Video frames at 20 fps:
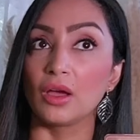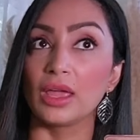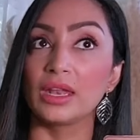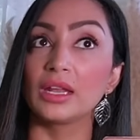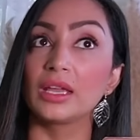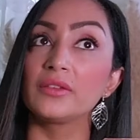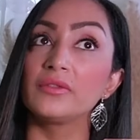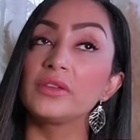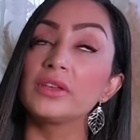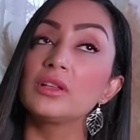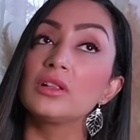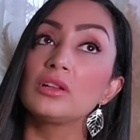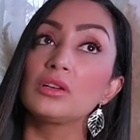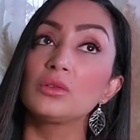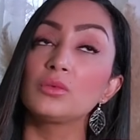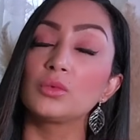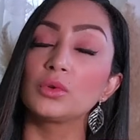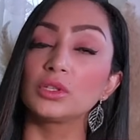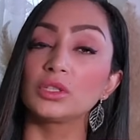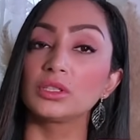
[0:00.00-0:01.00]
and I feel our
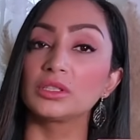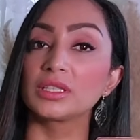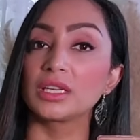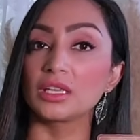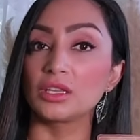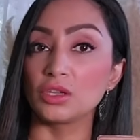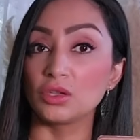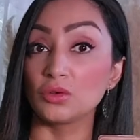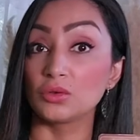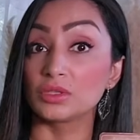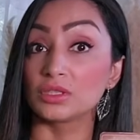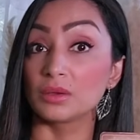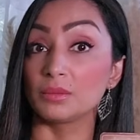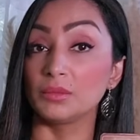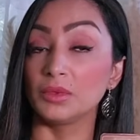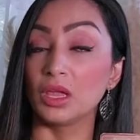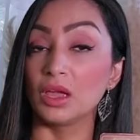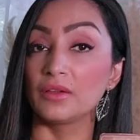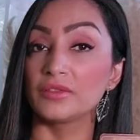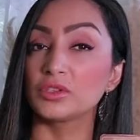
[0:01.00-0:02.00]
world can use
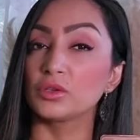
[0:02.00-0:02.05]
some love.